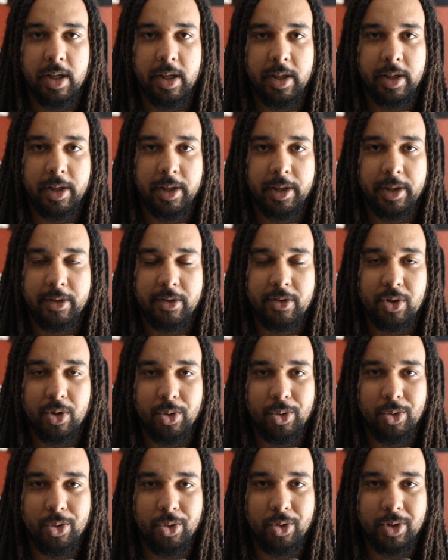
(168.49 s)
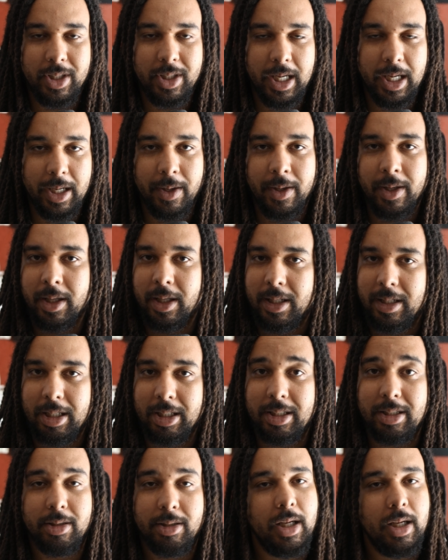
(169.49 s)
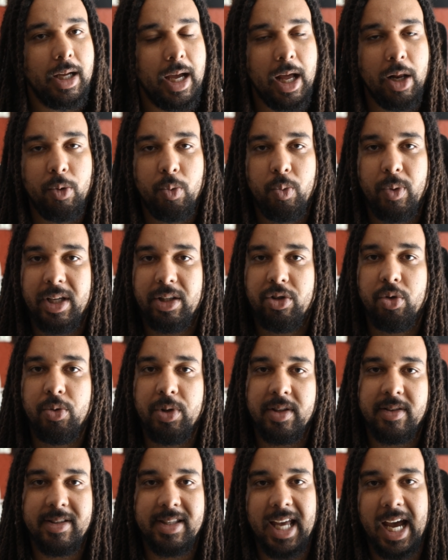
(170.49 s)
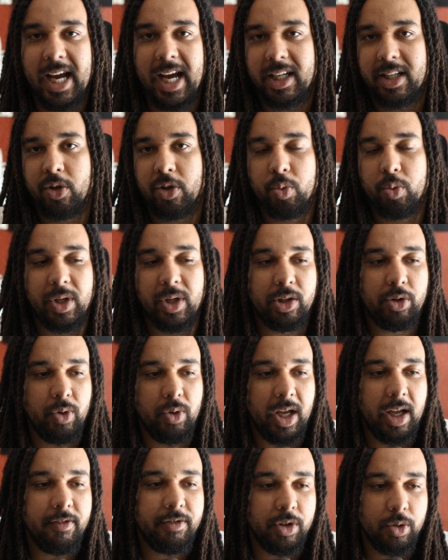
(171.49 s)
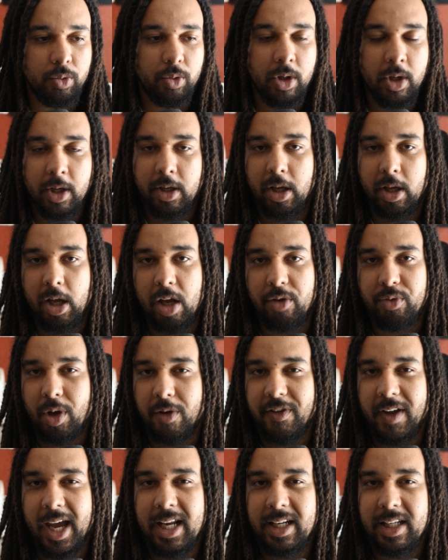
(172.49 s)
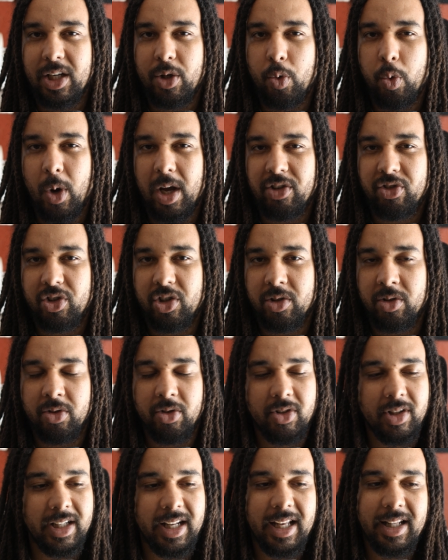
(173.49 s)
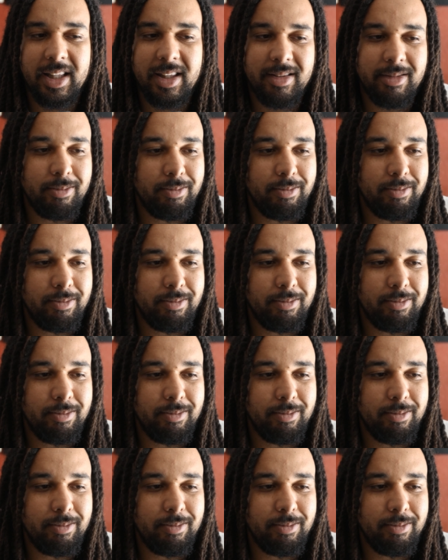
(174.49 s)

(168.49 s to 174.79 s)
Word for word: Uh, so yeah, like I'll wait you inside. I cannot wait to have you. Uh, if you have any questions, let